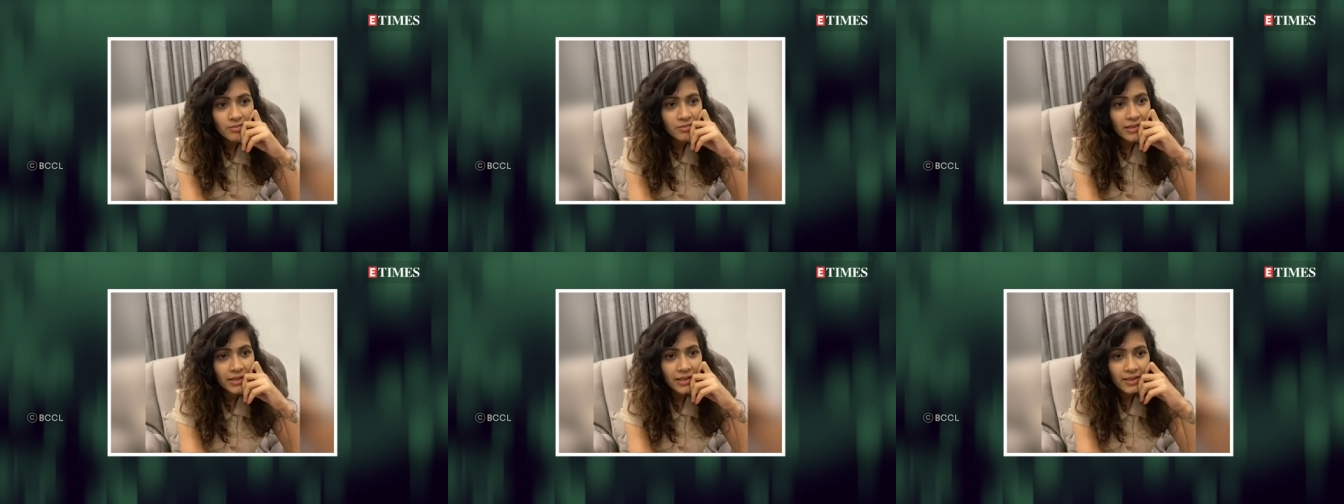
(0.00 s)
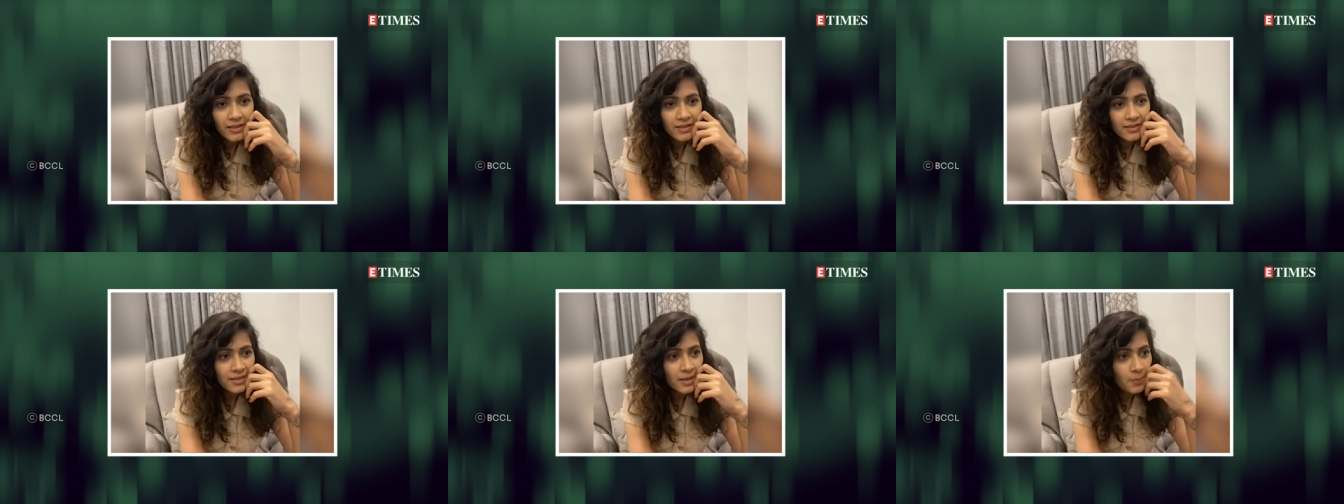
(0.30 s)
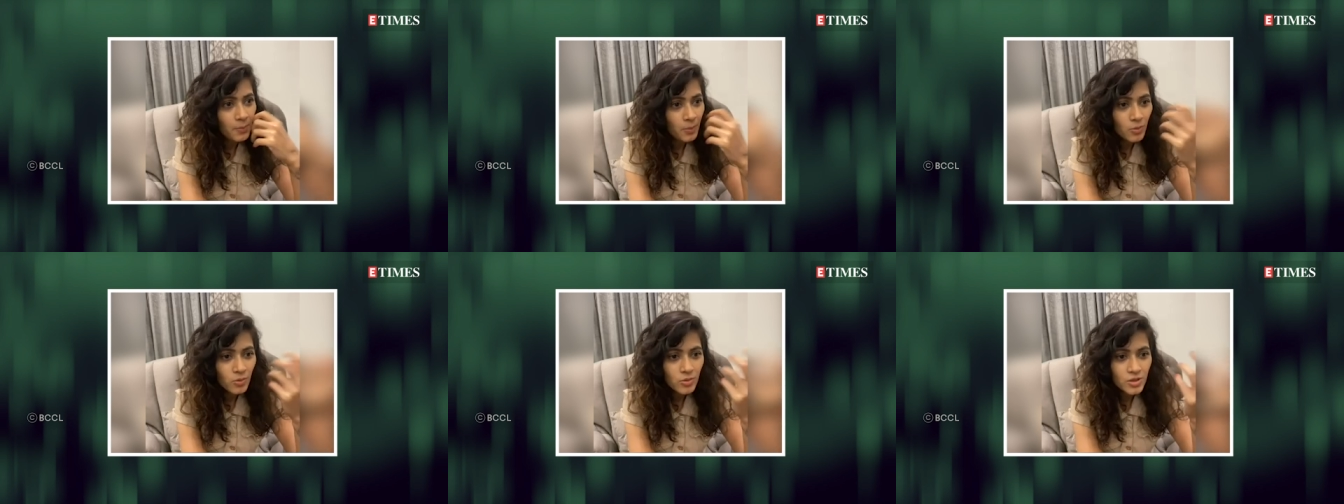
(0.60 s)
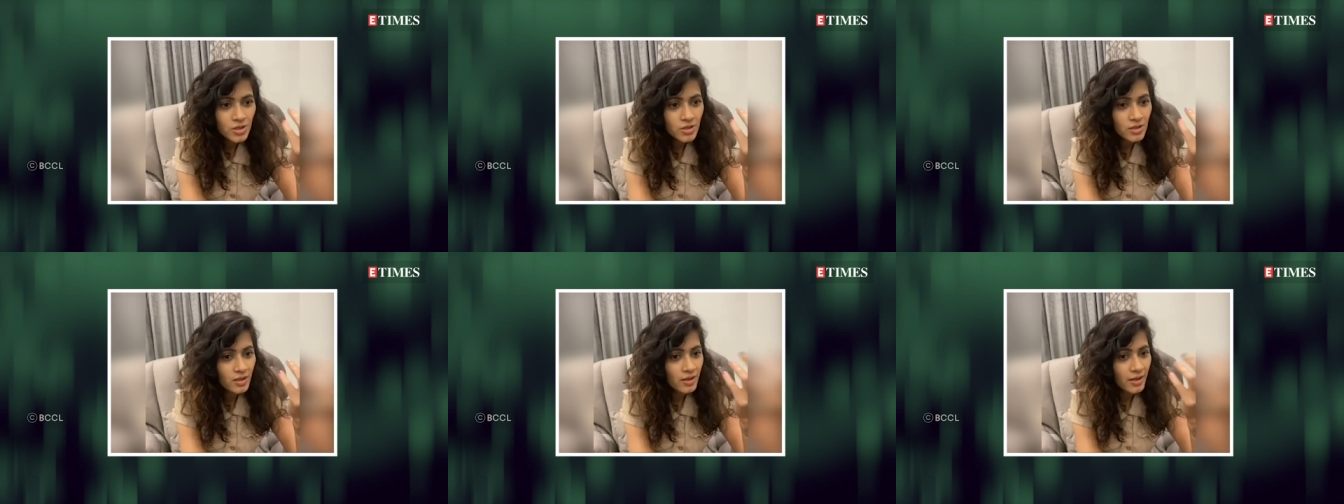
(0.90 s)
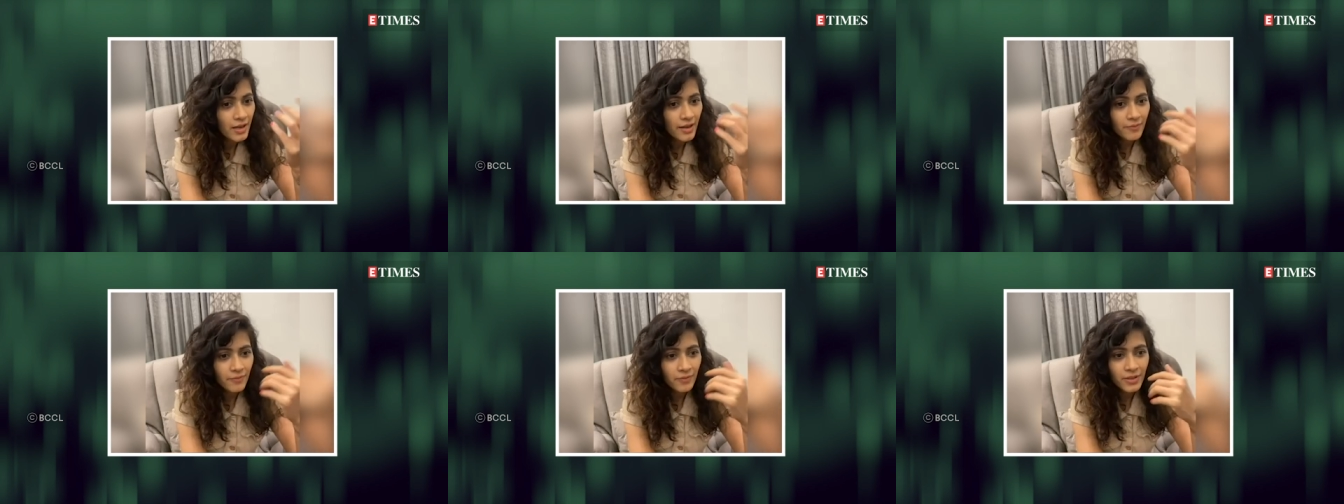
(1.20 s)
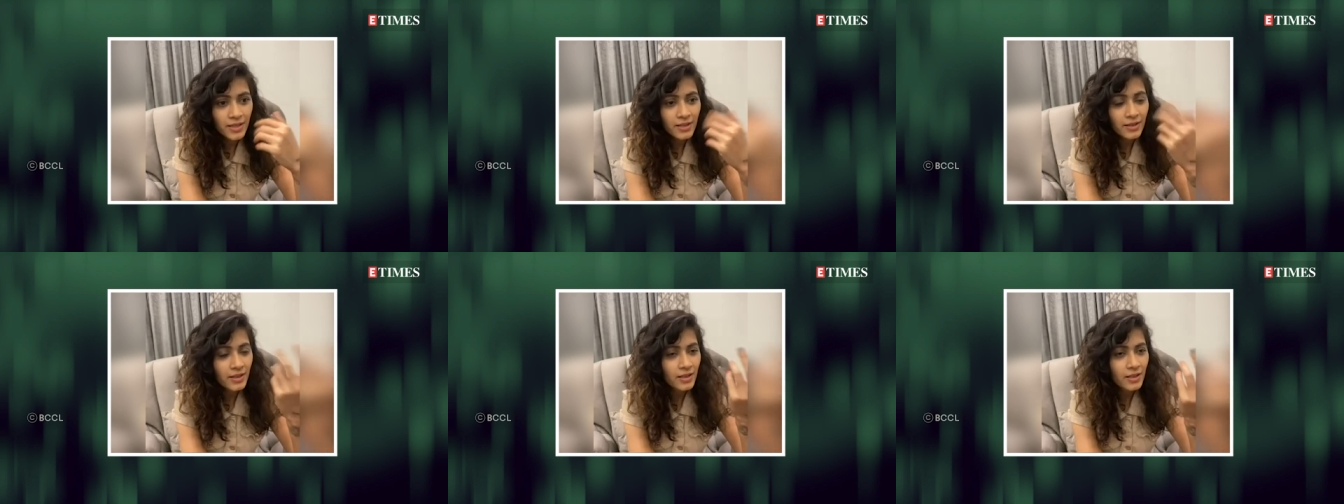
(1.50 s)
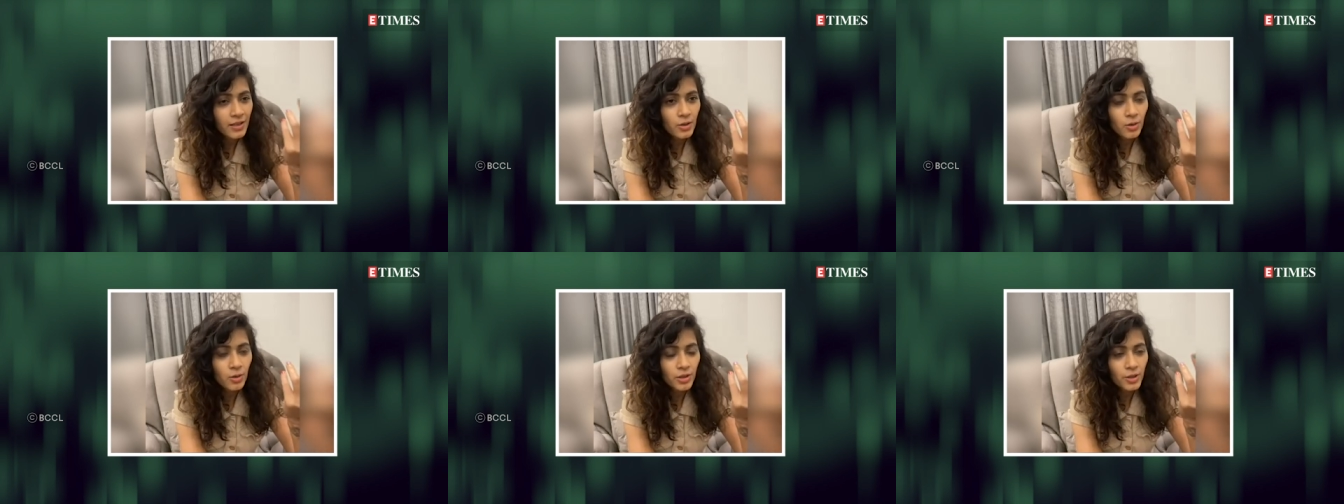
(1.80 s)
Like sab kuch,
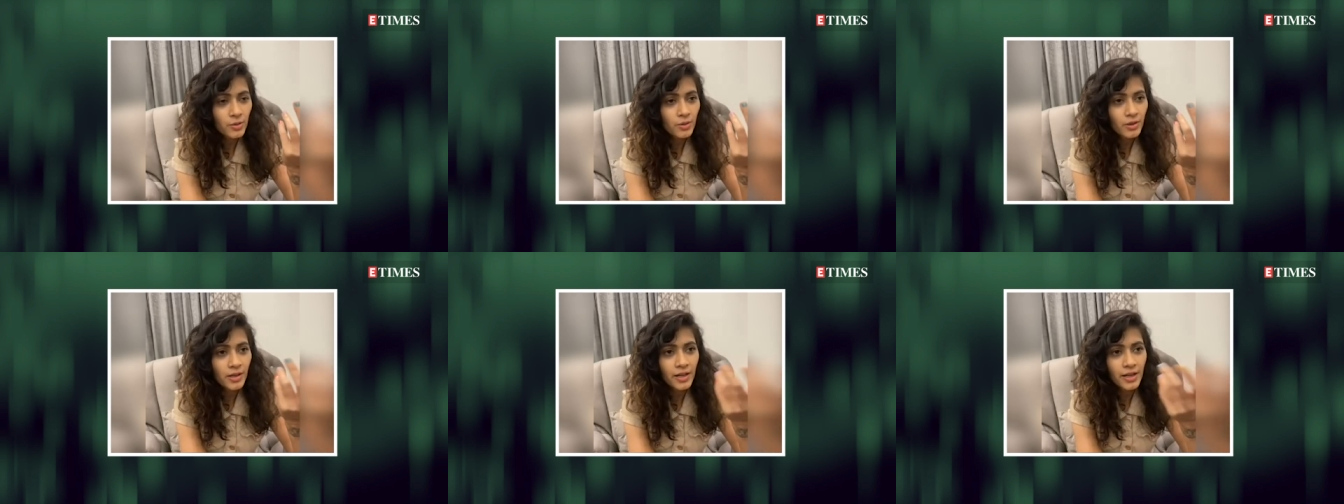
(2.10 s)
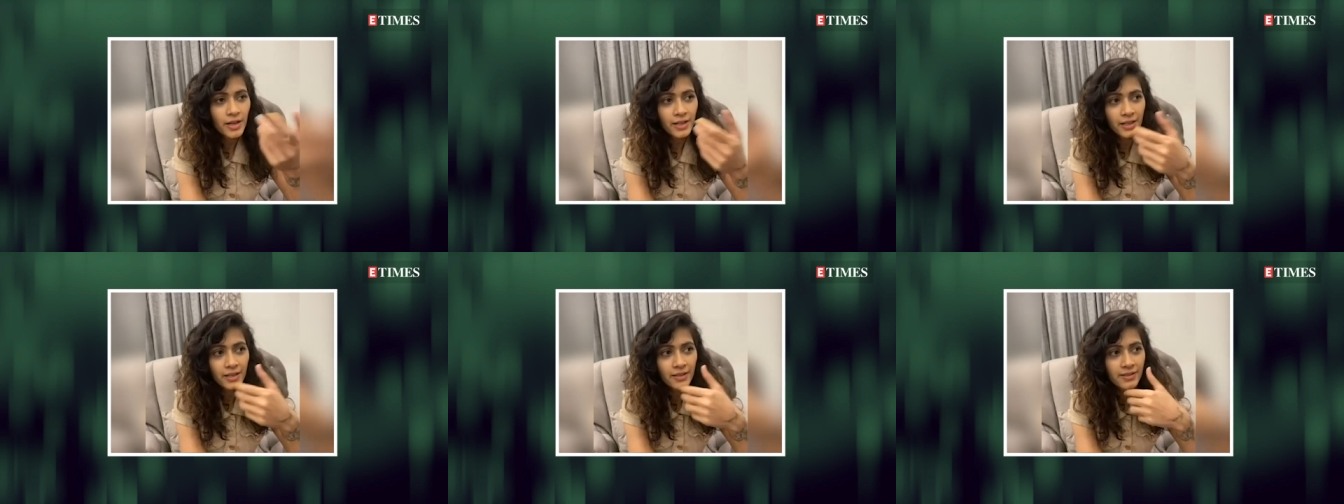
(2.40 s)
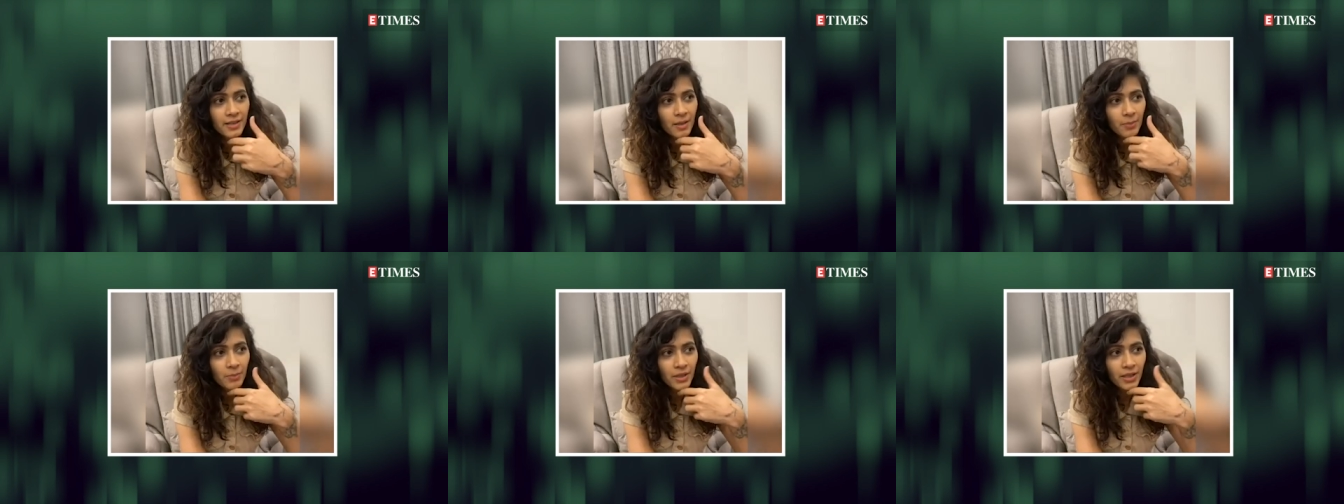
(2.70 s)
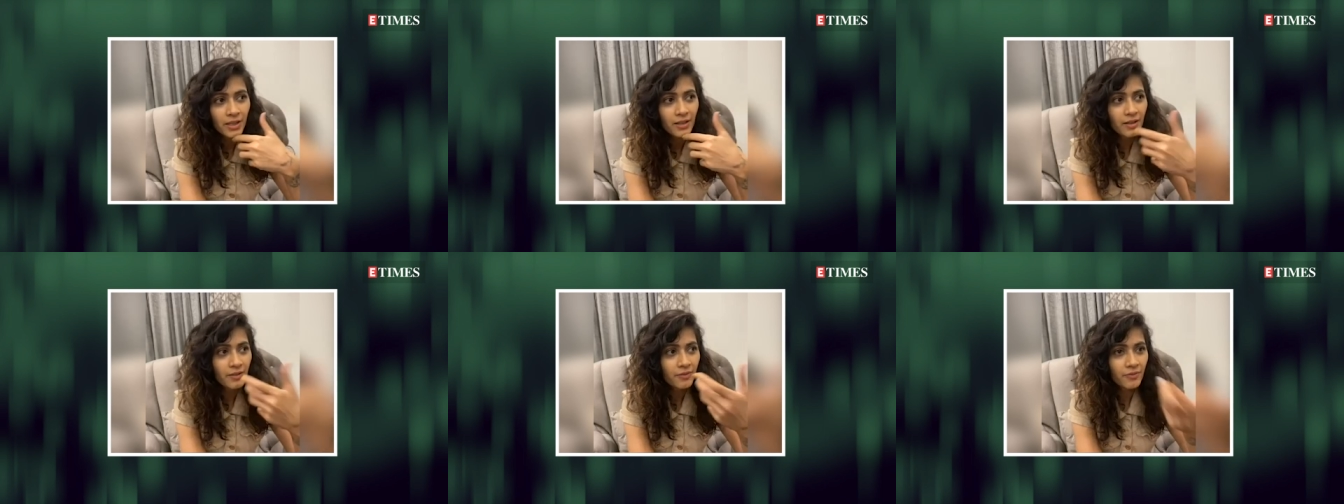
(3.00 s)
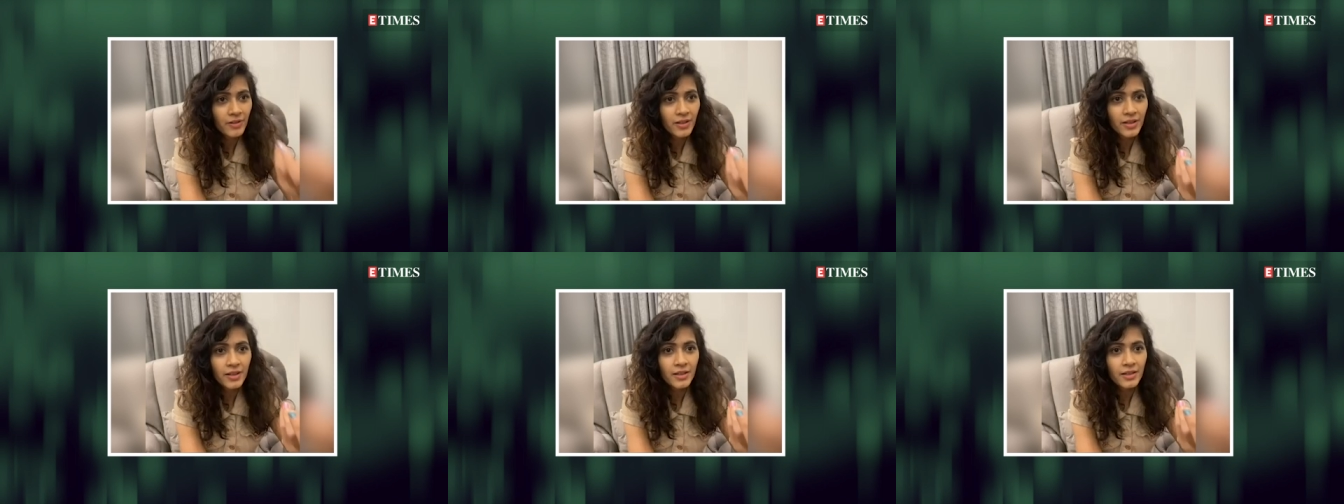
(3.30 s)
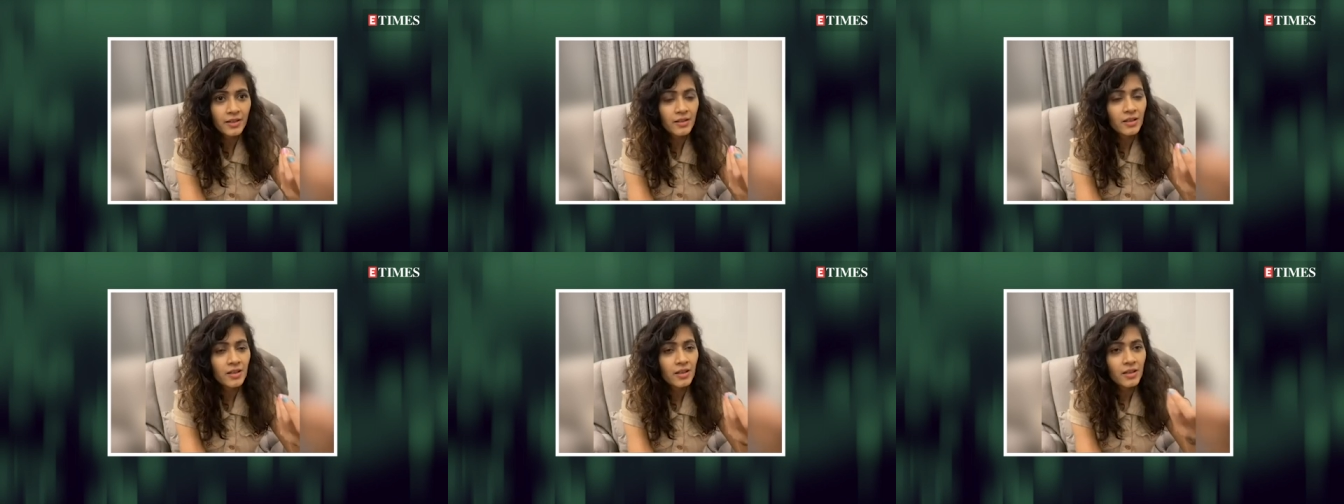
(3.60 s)
everything, you're creating something different,